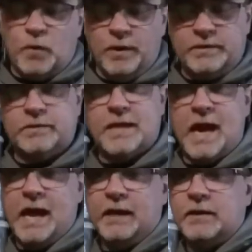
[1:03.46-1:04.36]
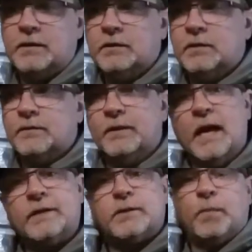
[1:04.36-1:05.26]
I'm going to tag the
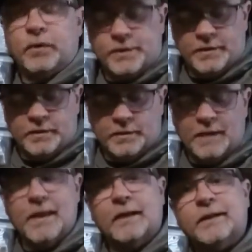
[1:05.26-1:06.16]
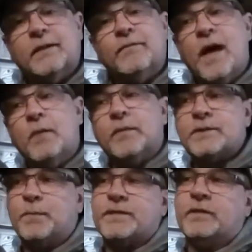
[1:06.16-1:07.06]
next person and then give them a
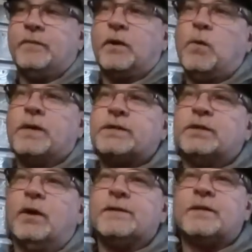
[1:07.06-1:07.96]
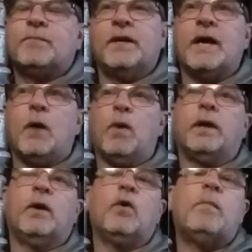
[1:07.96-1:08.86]
specific question on something I
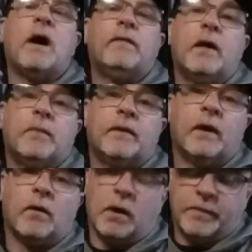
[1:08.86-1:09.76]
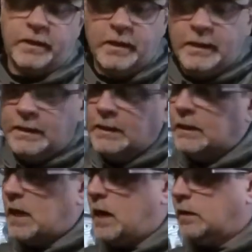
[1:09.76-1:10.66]
want to know about them and their hobby.
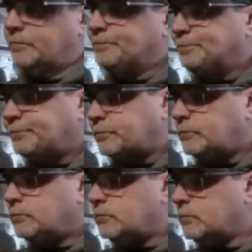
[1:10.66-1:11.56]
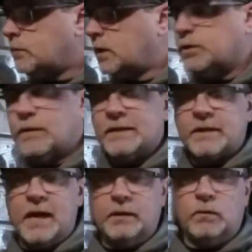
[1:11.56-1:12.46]
So that's
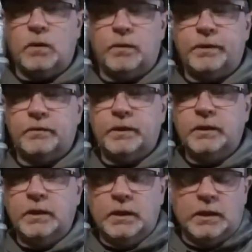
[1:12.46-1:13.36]
kind of what we're doing.